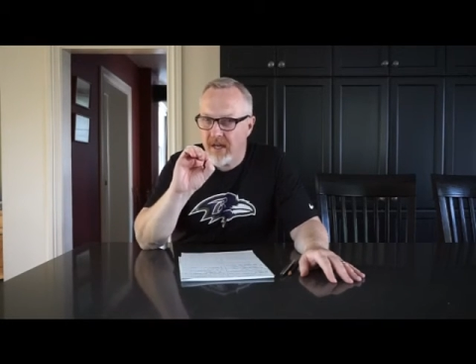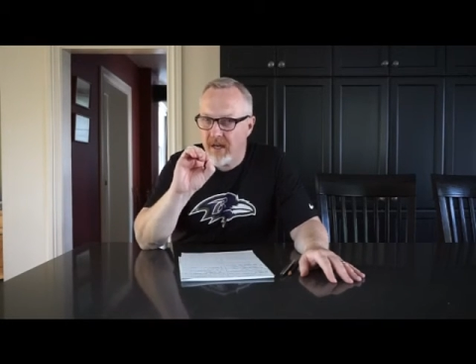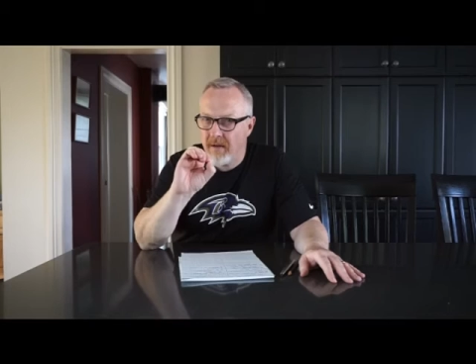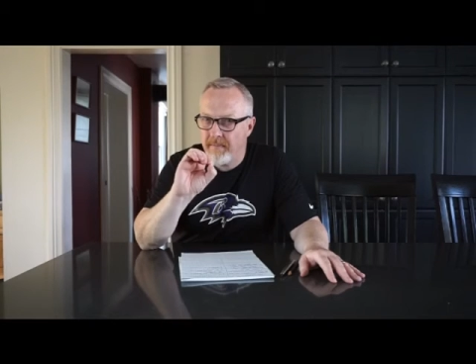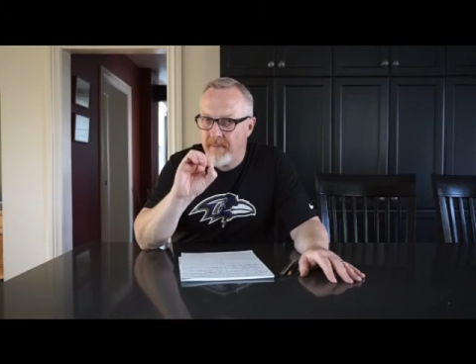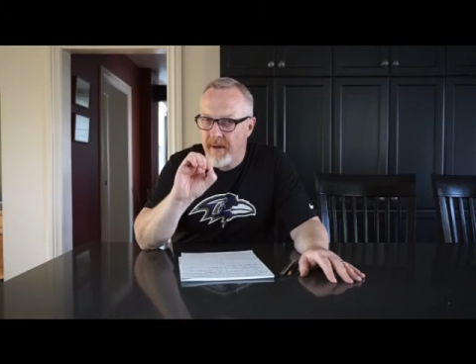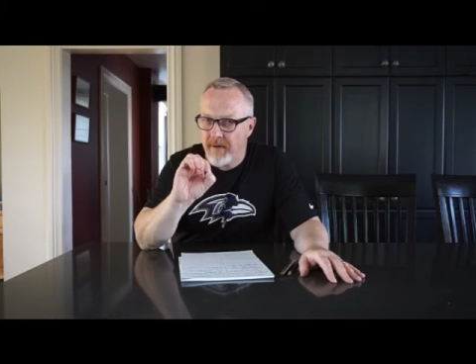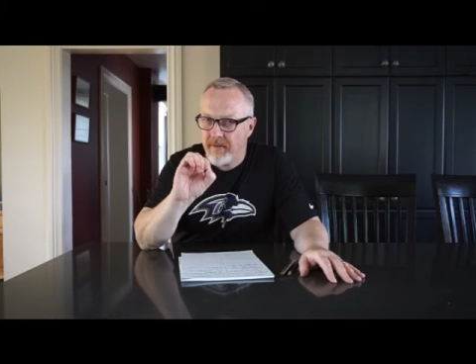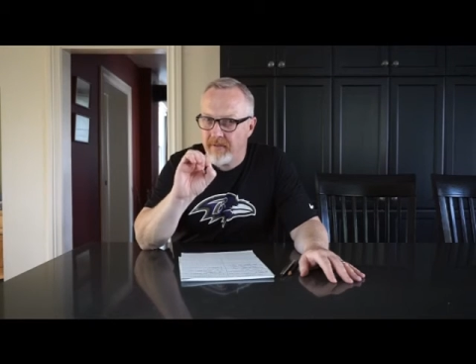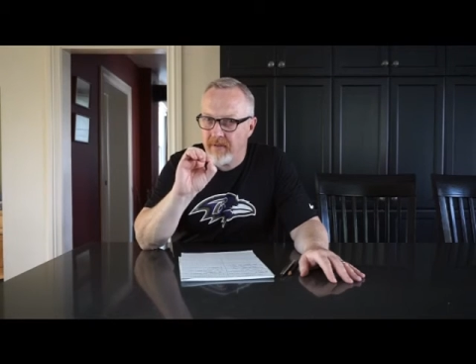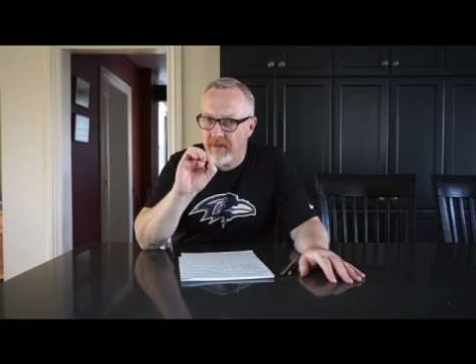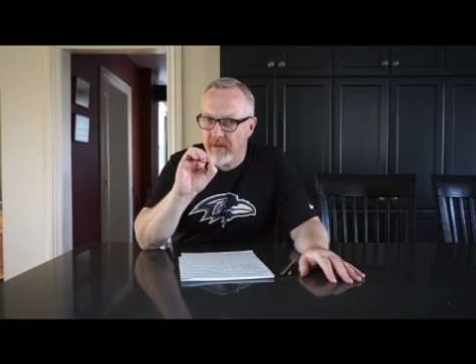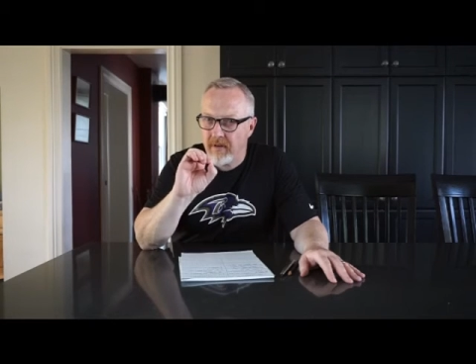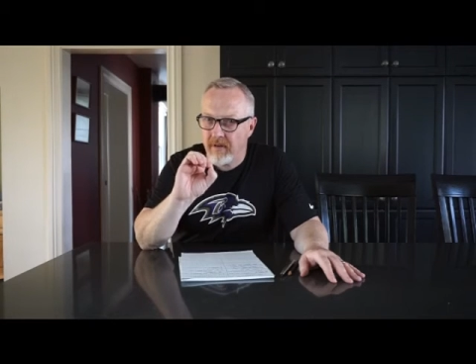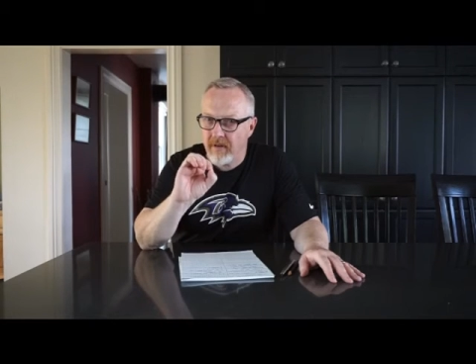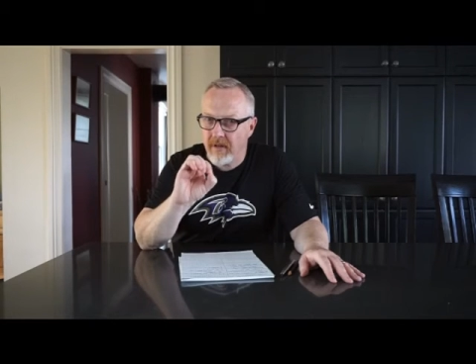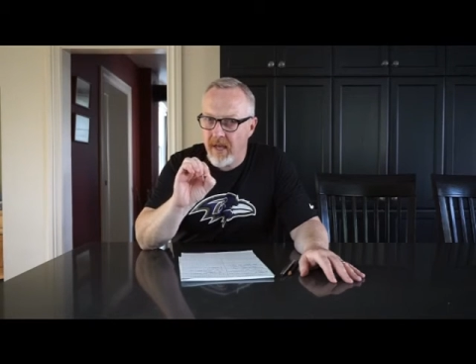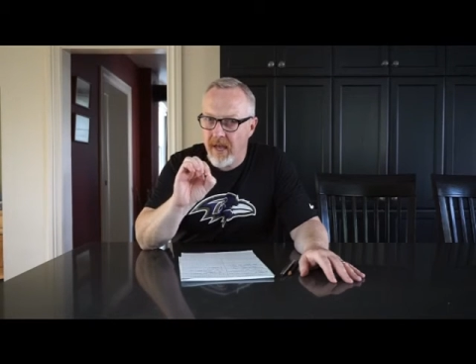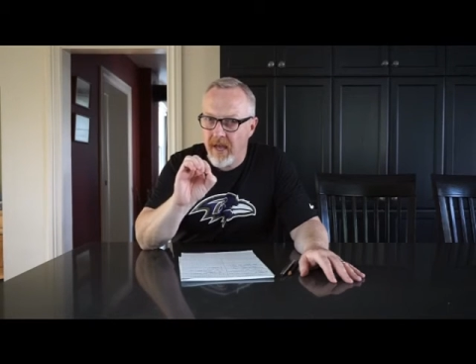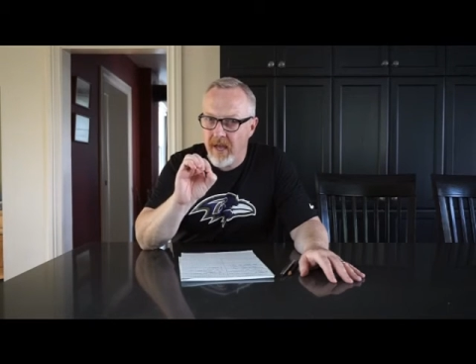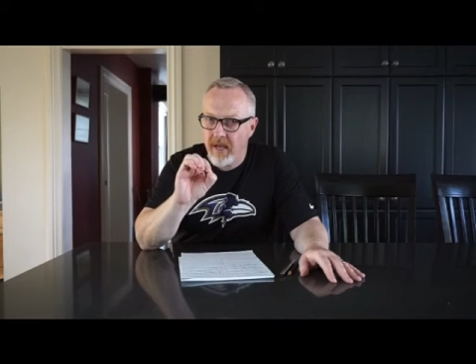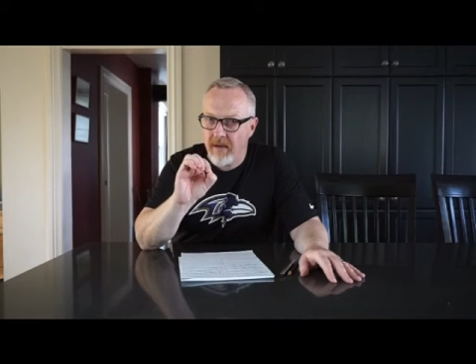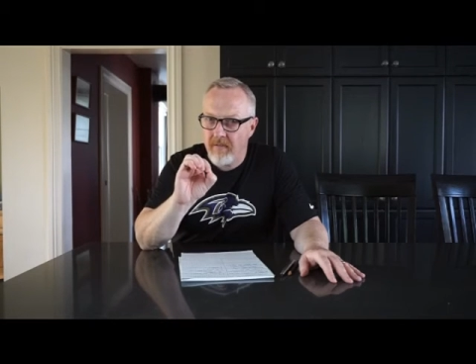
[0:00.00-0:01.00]
about their
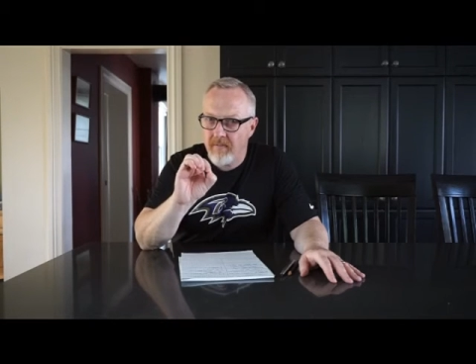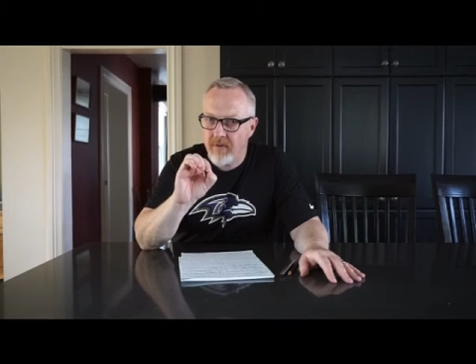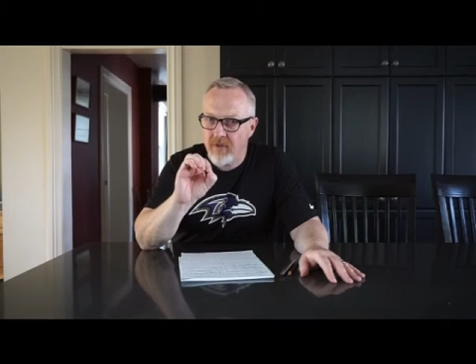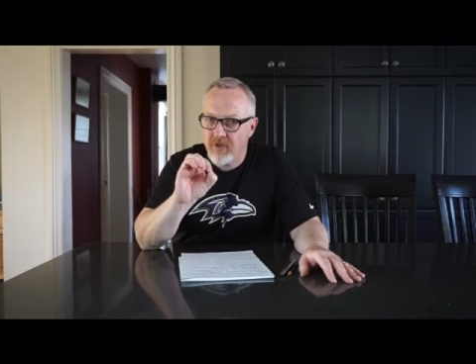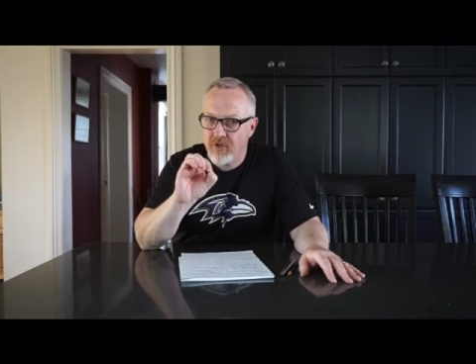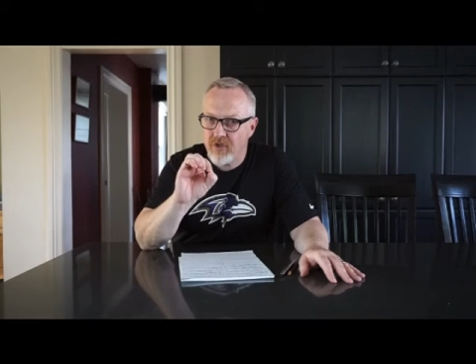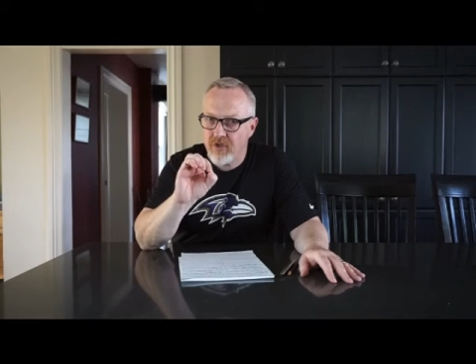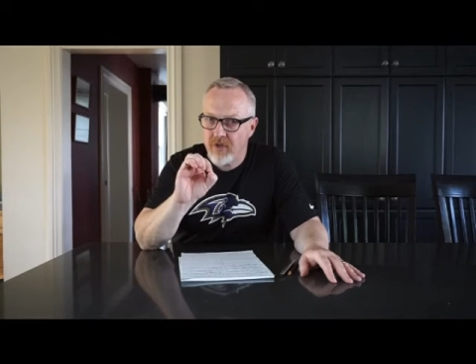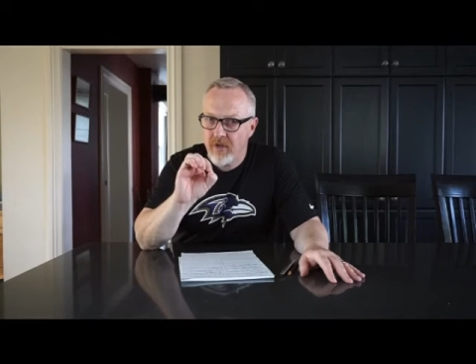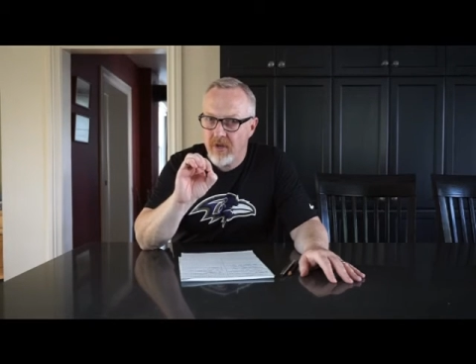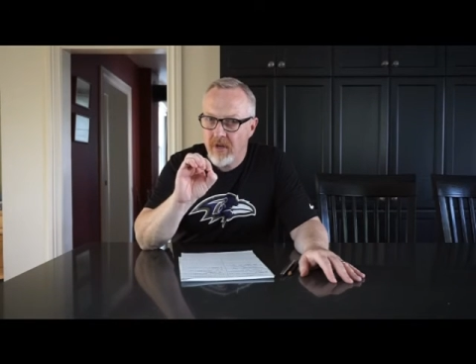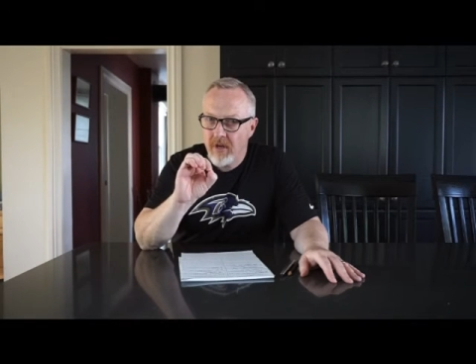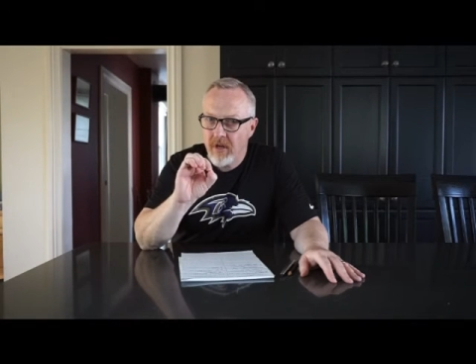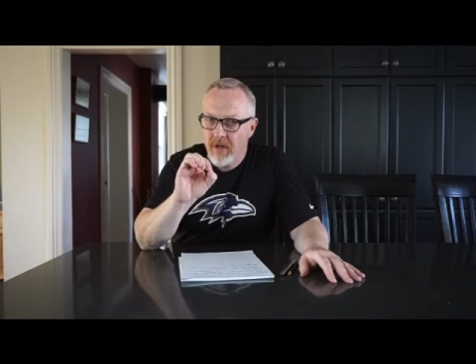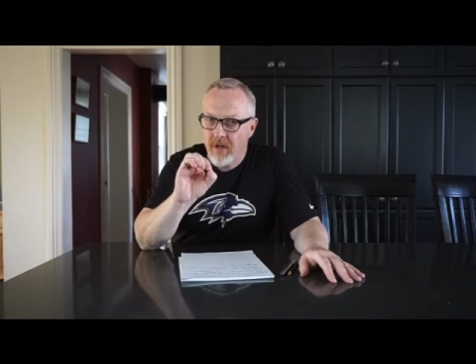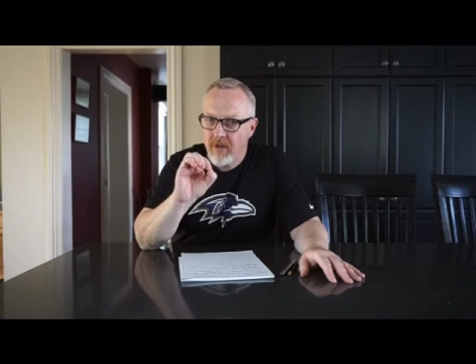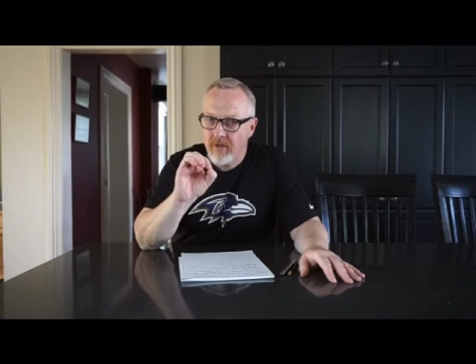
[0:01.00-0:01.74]
language.